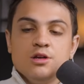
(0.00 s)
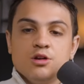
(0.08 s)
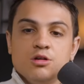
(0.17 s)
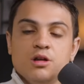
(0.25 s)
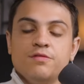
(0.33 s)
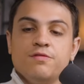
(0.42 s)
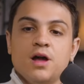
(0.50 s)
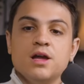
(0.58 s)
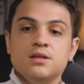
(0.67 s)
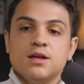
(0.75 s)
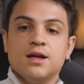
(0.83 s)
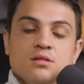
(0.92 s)
you're going to
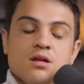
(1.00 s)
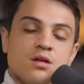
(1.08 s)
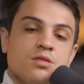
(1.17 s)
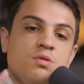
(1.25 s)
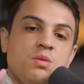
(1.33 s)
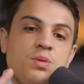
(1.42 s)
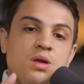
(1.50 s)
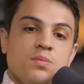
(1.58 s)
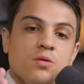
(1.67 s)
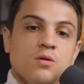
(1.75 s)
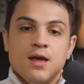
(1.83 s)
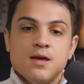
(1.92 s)
find that there are 3 people